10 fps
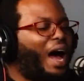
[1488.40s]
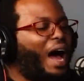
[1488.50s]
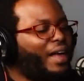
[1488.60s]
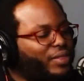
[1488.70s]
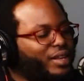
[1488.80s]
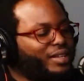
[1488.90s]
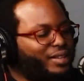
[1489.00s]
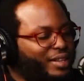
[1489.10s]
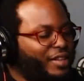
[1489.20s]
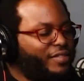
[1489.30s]
I think
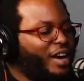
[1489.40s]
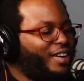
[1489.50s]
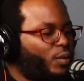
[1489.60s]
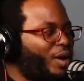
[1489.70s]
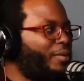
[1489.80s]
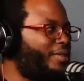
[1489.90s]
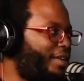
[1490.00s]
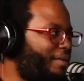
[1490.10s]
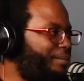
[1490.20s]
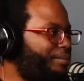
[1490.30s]
that they've gotten away with
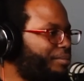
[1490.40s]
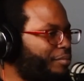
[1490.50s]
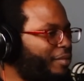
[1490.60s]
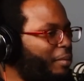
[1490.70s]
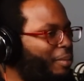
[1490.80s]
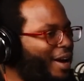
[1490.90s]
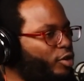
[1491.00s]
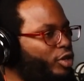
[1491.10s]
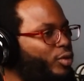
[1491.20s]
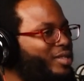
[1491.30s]
it by
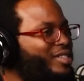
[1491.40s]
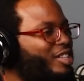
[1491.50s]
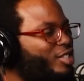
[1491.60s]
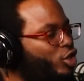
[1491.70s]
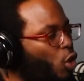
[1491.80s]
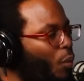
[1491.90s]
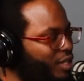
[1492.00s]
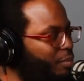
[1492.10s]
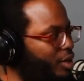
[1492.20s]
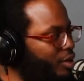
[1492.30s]
introducing just so
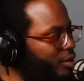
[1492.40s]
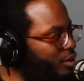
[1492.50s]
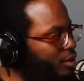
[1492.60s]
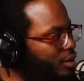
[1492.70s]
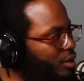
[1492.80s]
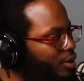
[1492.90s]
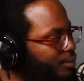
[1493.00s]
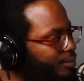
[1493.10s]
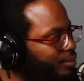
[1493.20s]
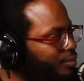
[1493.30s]
much bitter
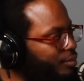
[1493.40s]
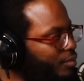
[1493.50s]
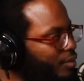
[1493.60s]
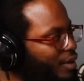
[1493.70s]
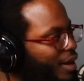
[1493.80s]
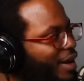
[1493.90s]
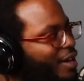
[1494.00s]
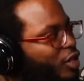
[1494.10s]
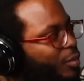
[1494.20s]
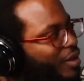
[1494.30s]
and
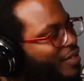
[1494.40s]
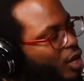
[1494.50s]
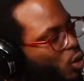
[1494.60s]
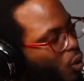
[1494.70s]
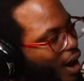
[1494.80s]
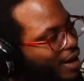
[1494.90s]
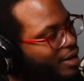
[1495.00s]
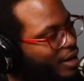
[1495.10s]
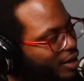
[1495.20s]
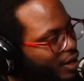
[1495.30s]
a little bit of that quinine,